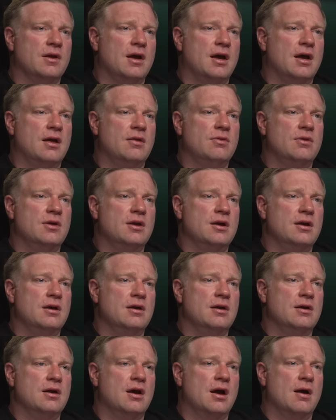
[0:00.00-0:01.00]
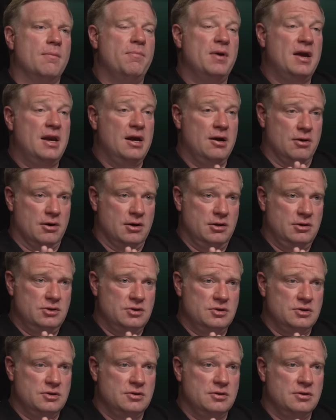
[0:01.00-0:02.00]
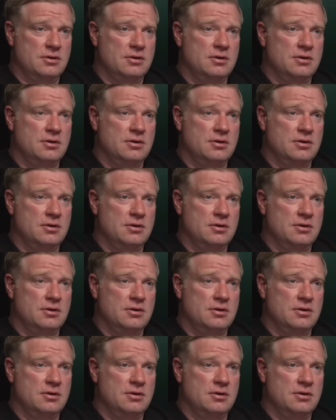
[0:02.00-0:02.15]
and the appearance